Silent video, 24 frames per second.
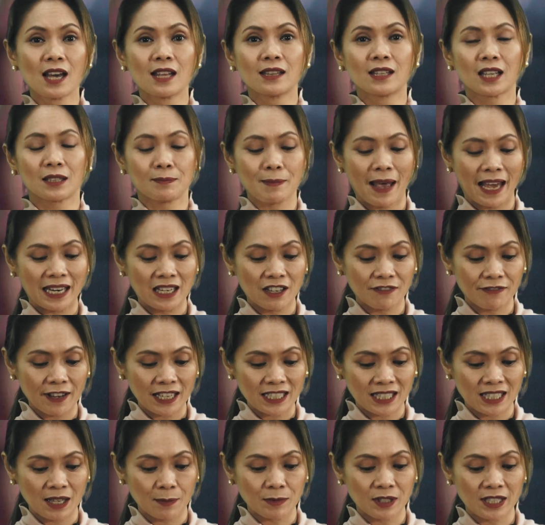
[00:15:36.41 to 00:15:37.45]
that
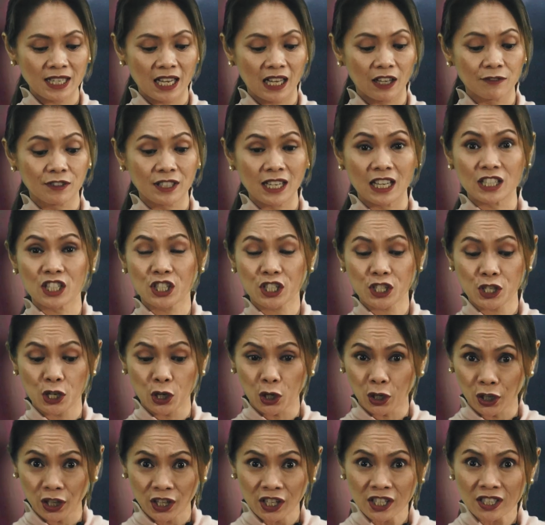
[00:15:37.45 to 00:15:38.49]
manifest themselves in
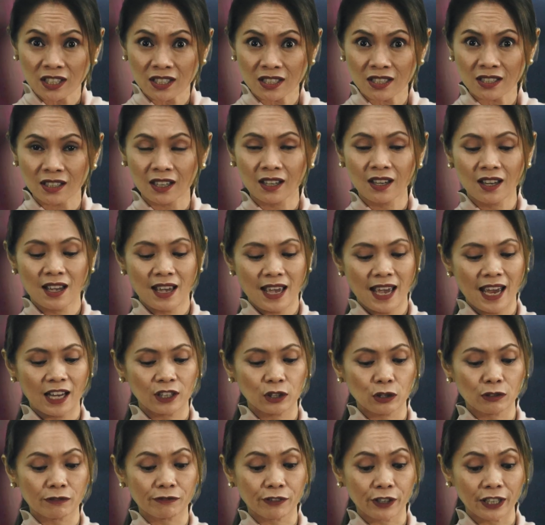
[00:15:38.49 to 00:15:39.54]
slurs
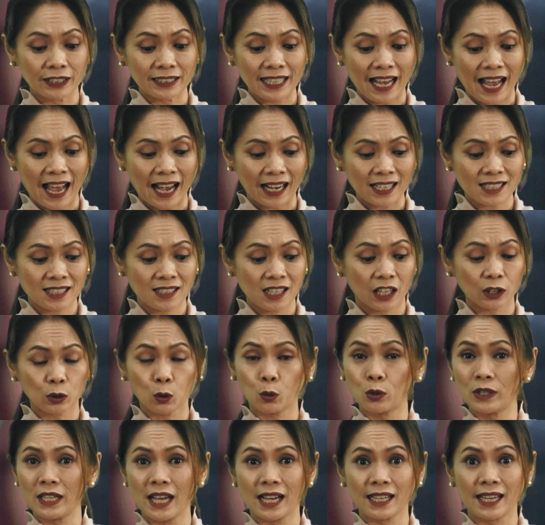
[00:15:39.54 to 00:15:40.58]
and overt acts not
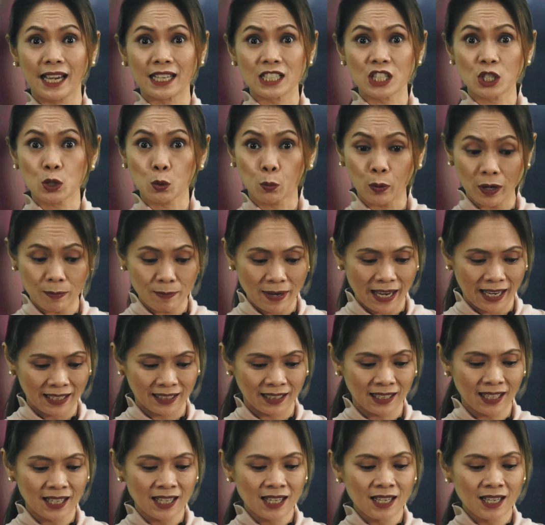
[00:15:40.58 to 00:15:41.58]
only against women,